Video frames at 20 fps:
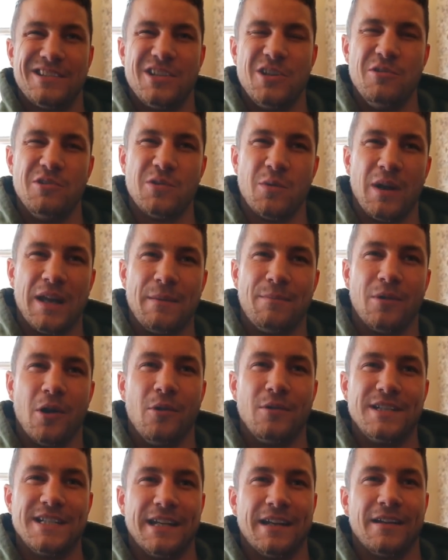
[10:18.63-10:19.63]
220
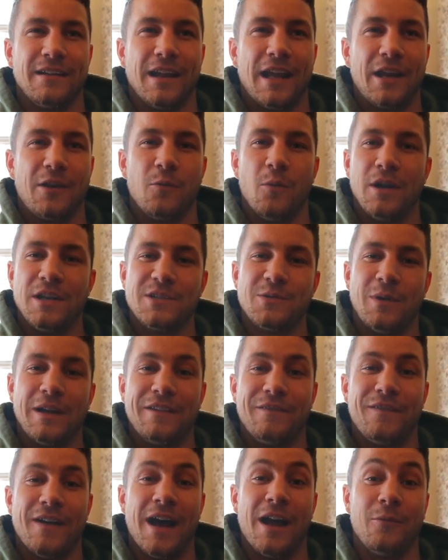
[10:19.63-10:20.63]
protein, and like
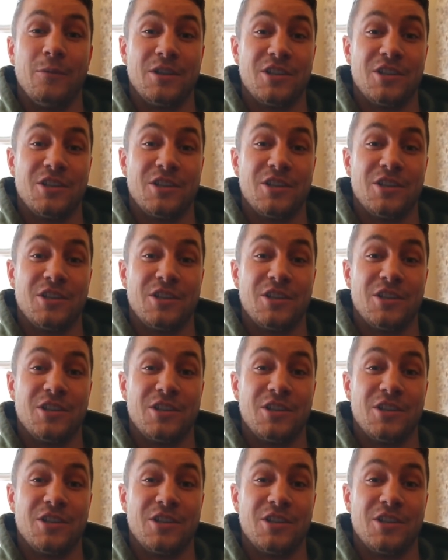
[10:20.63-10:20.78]
120 fat,